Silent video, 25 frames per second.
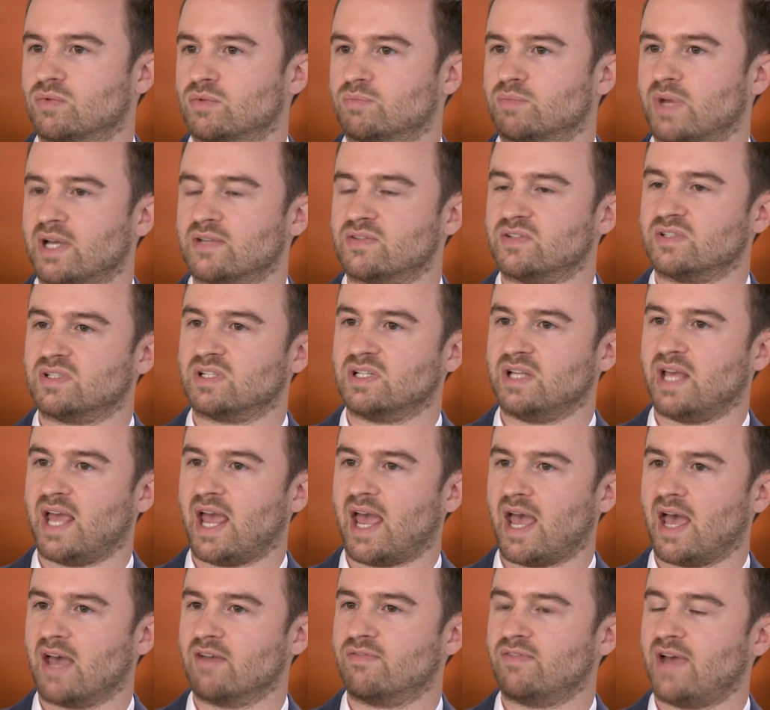basically
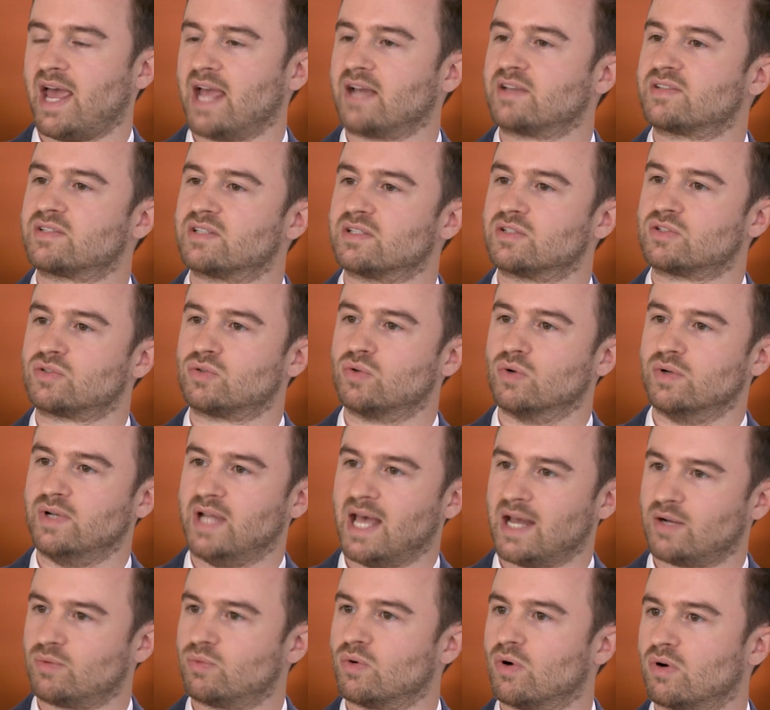have access to a
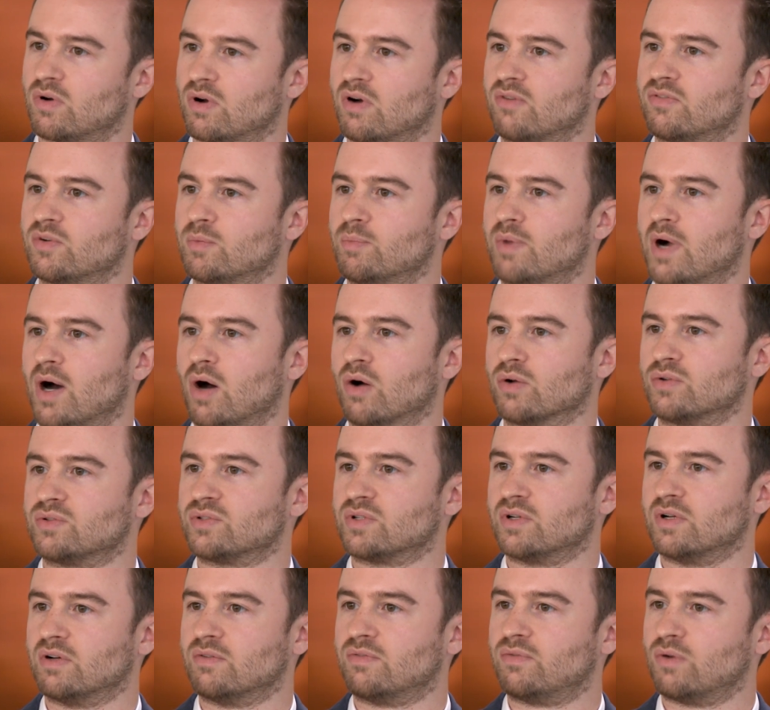network of about
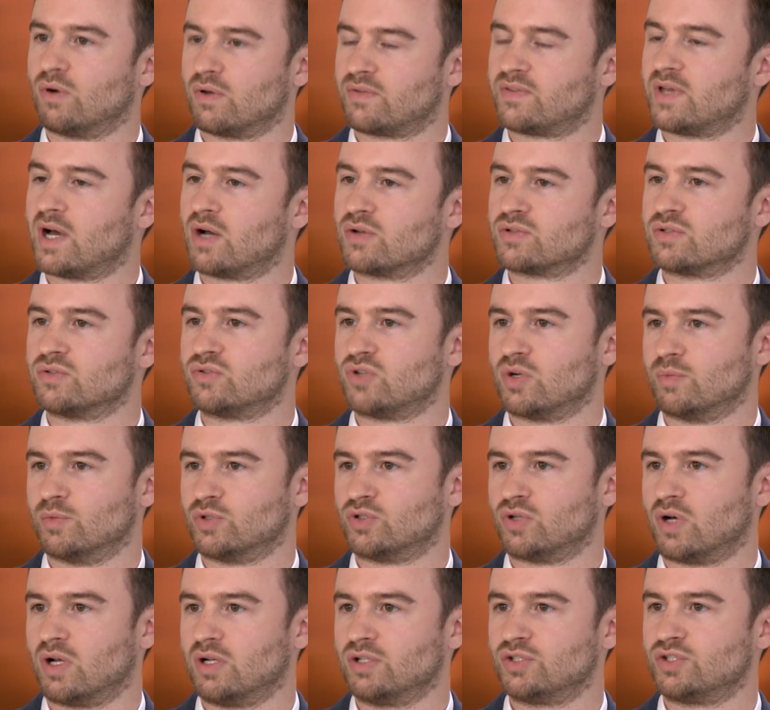4,000
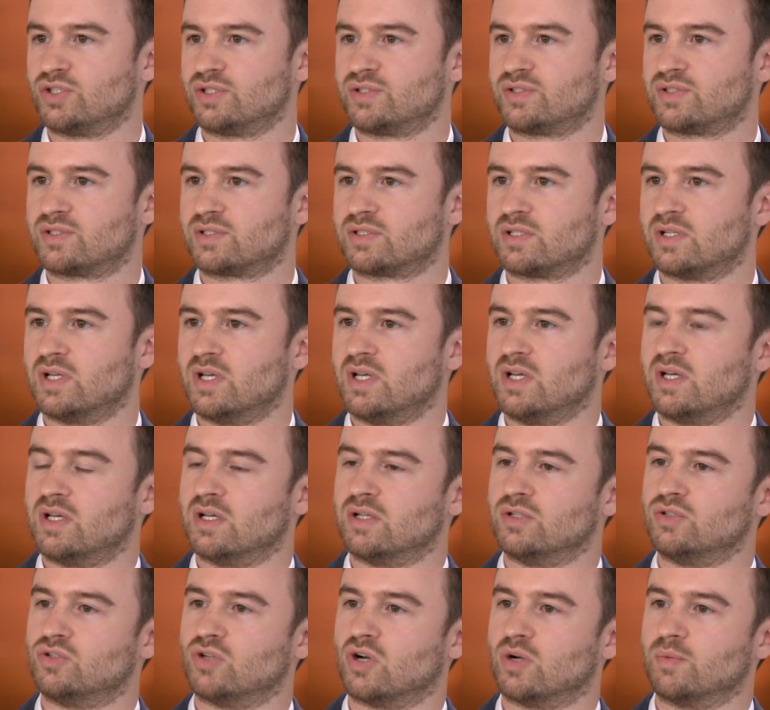dermatologists
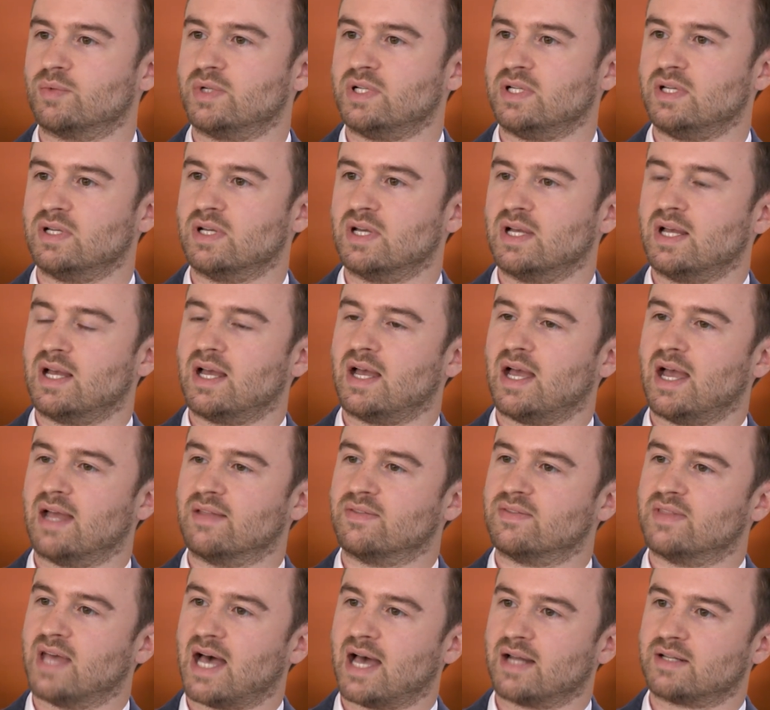in Germany,
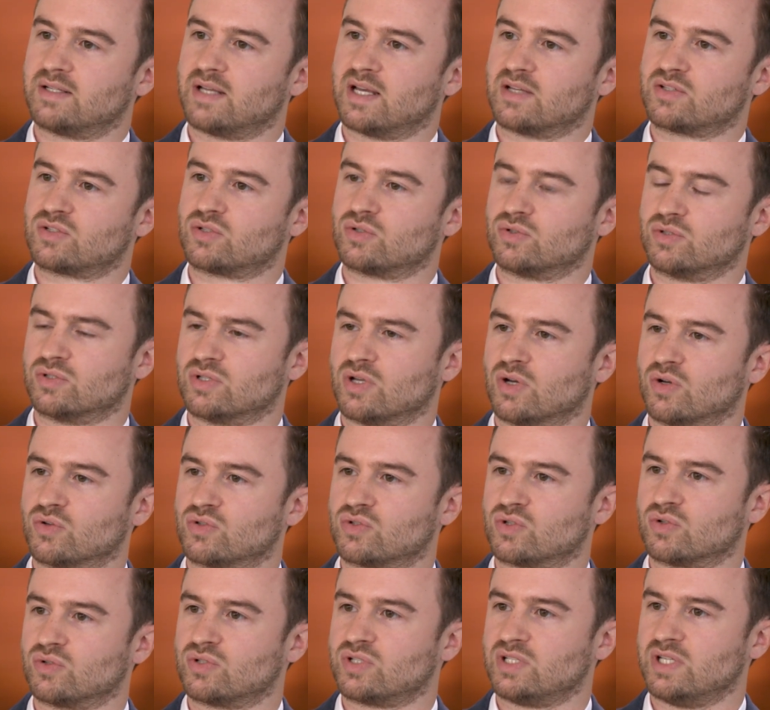and that
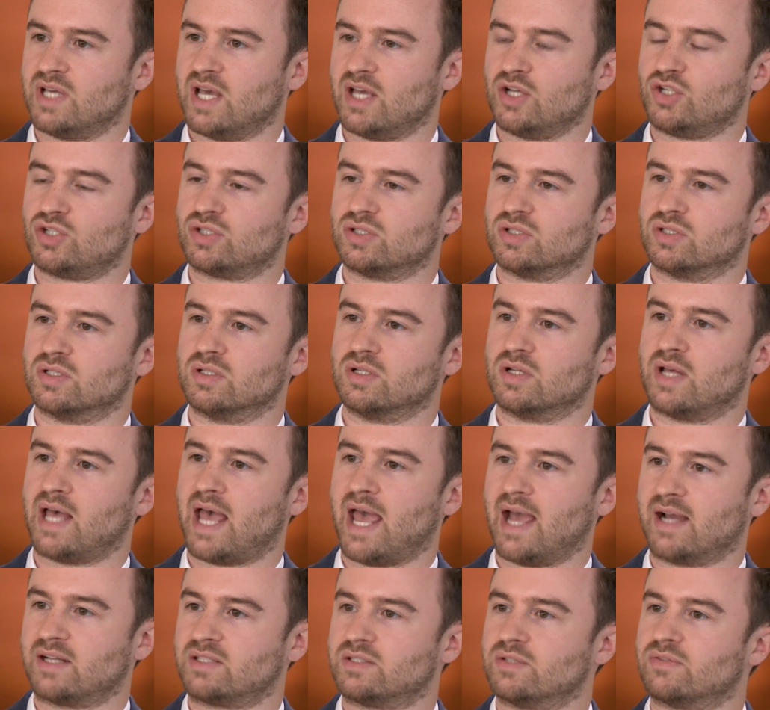association
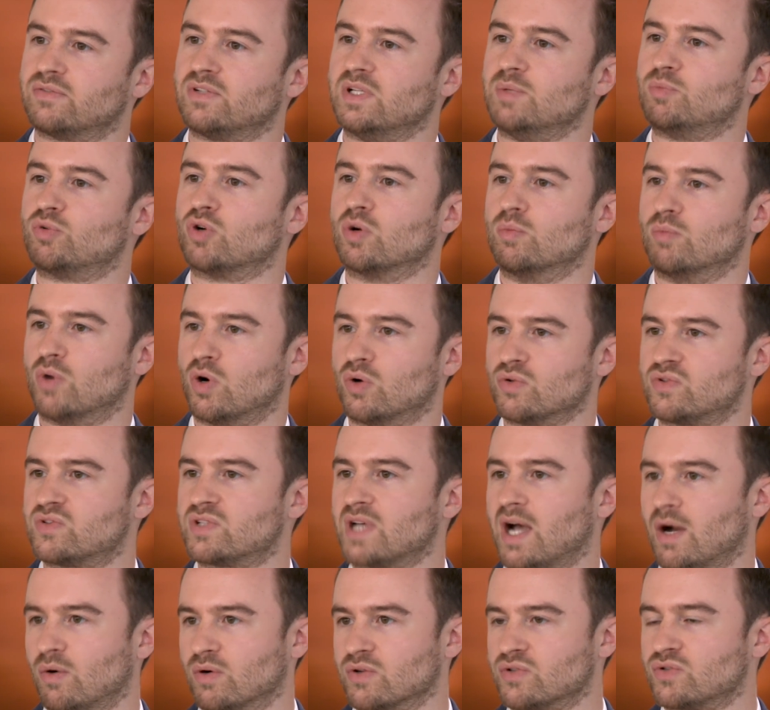actively promotes
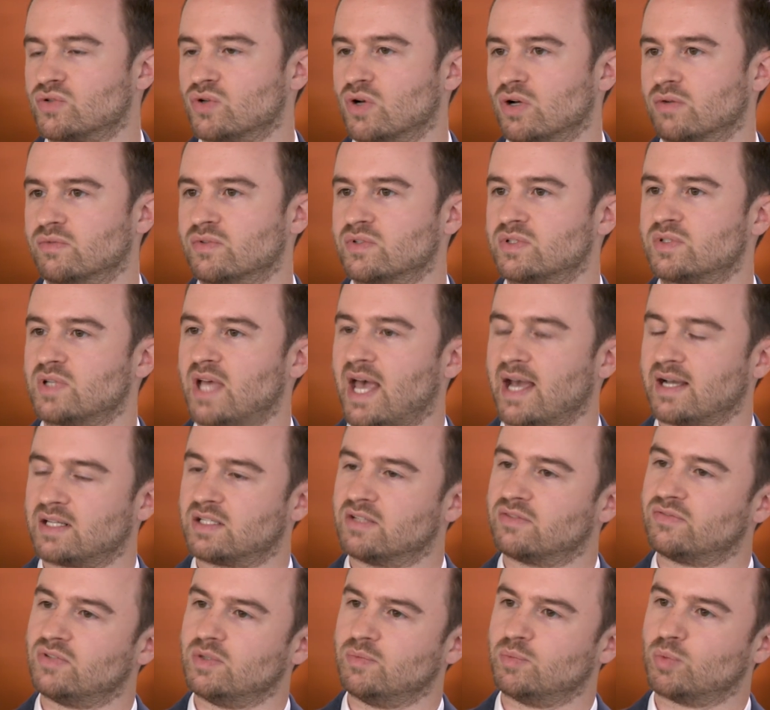our service,
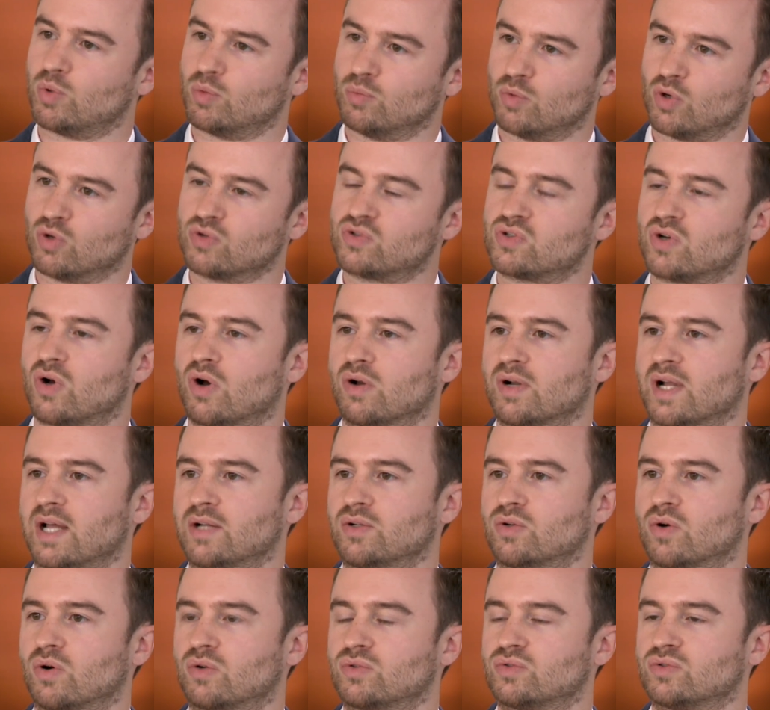actively promotes
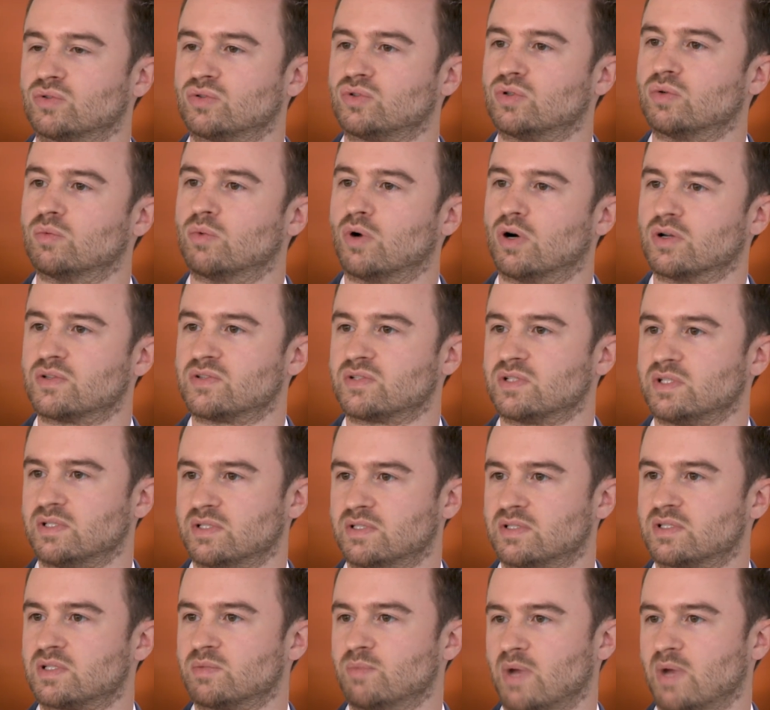OnlineDoctor towards its